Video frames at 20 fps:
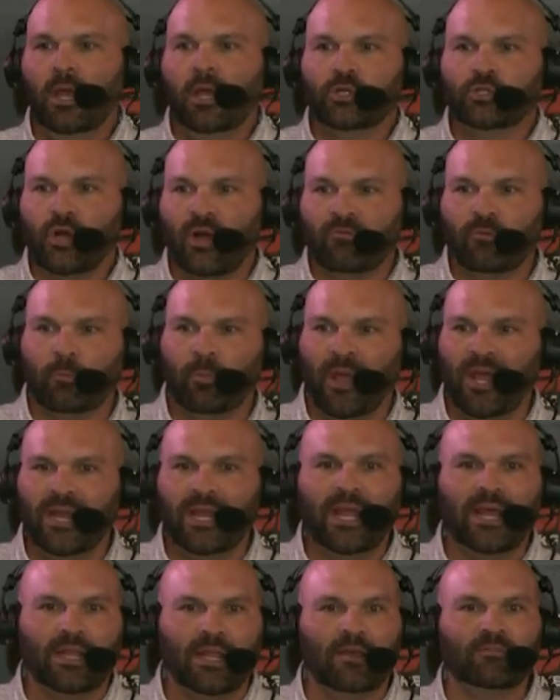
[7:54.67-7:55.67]
Trevor
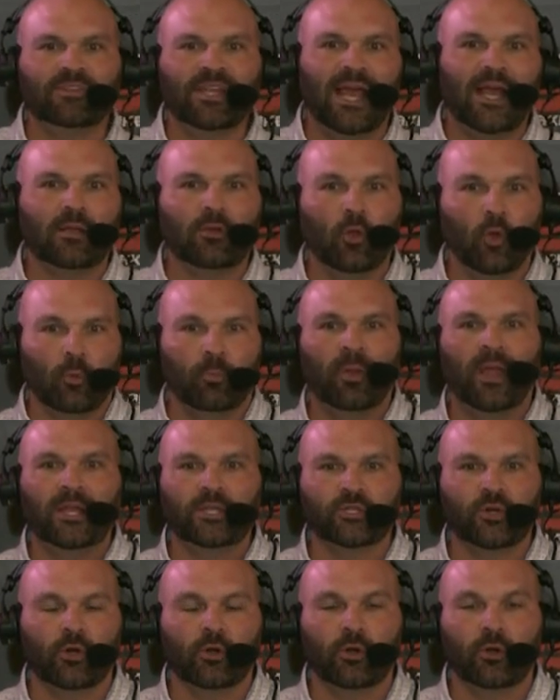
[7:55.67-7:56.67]
Penning at left tackle or Payton
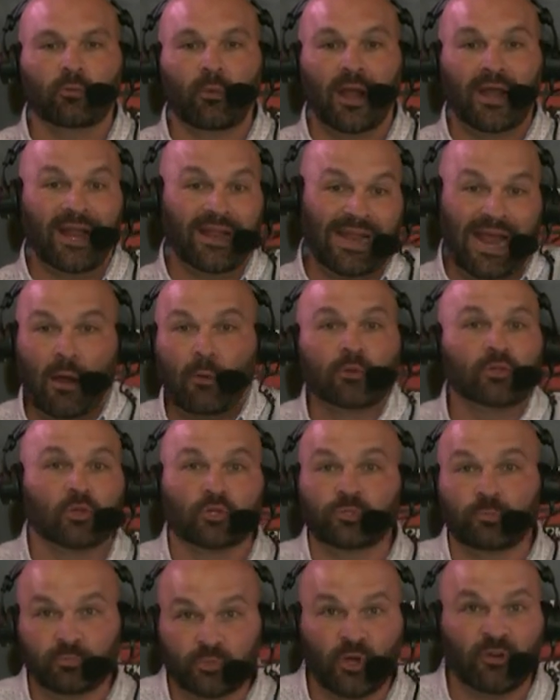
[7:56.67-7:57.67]
Turner at right end? I would have
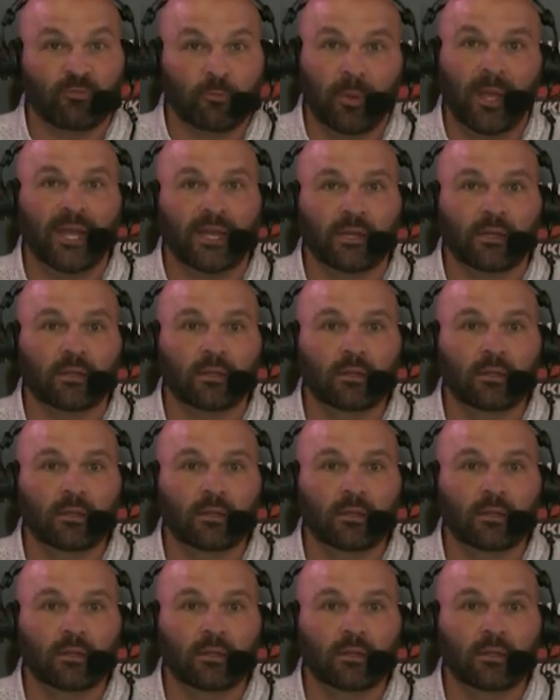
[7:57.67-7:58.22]
told you Trevor Penning.